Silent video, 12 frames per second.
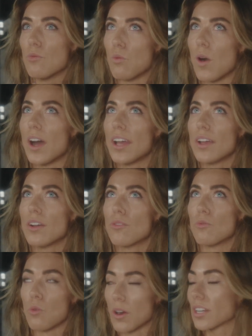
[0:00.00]
what
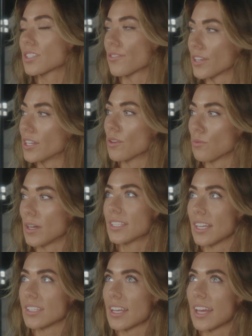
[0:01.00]
works for you and what
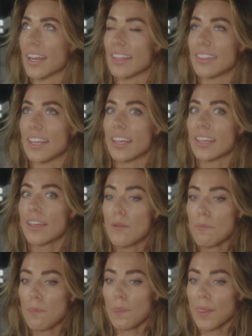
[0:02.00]
doesn't. And I think
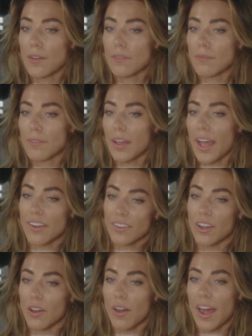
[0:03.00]

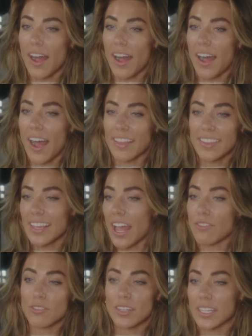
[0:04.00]

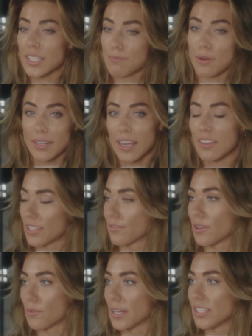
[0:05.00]
everyone gets burned out in
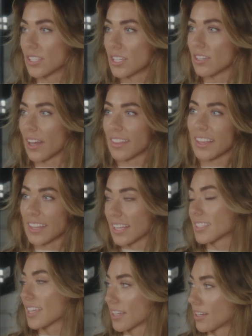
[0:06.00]
different ways too. I think that's like